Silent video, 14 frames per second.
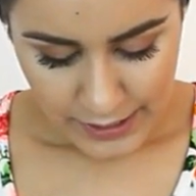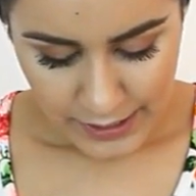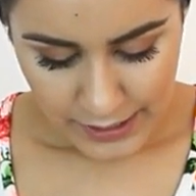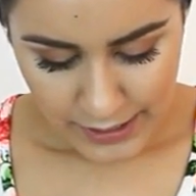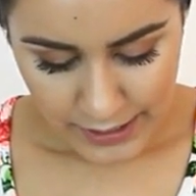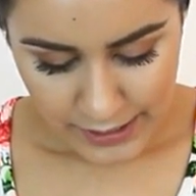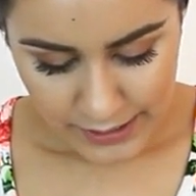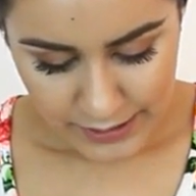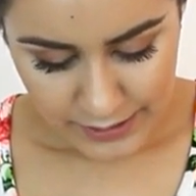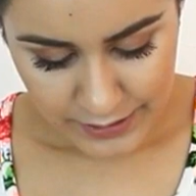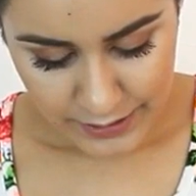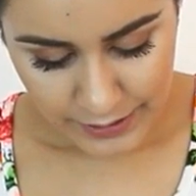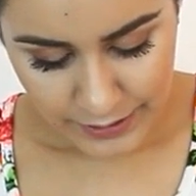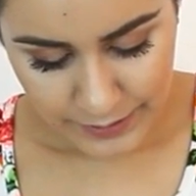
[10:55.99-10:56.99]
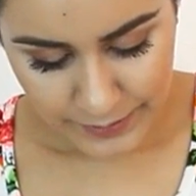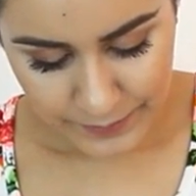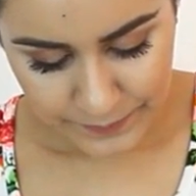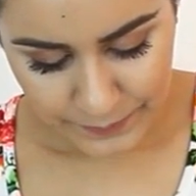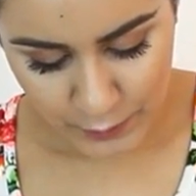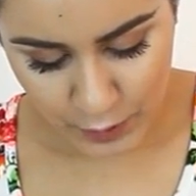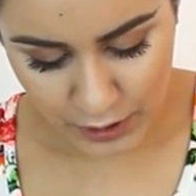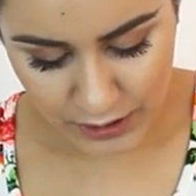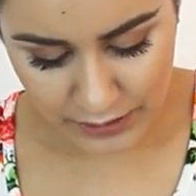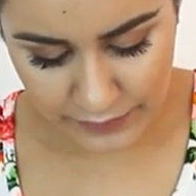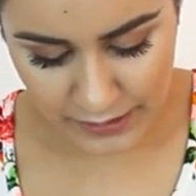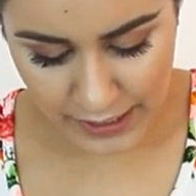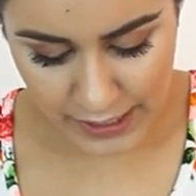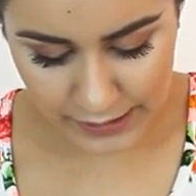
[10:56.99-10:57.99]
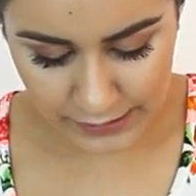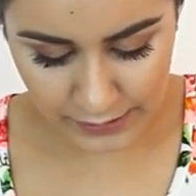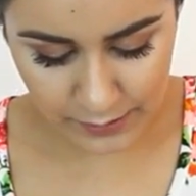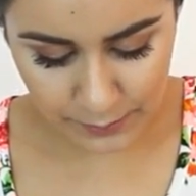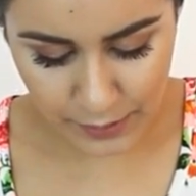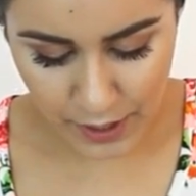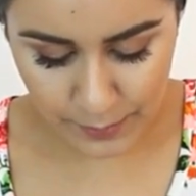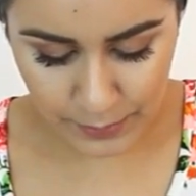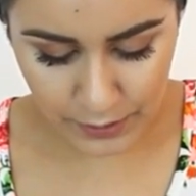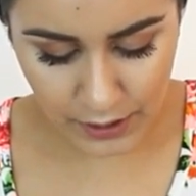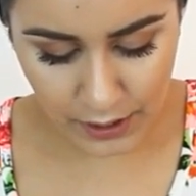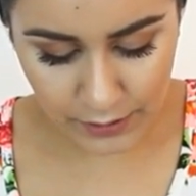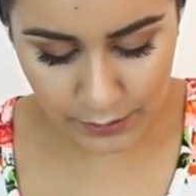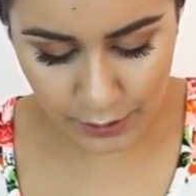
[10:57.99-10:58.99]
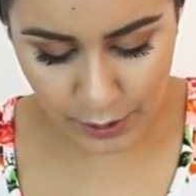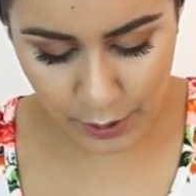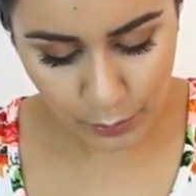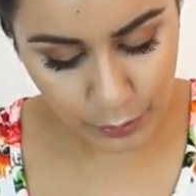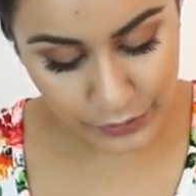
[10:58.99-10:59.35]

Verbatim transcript: And you can even add like a pop of color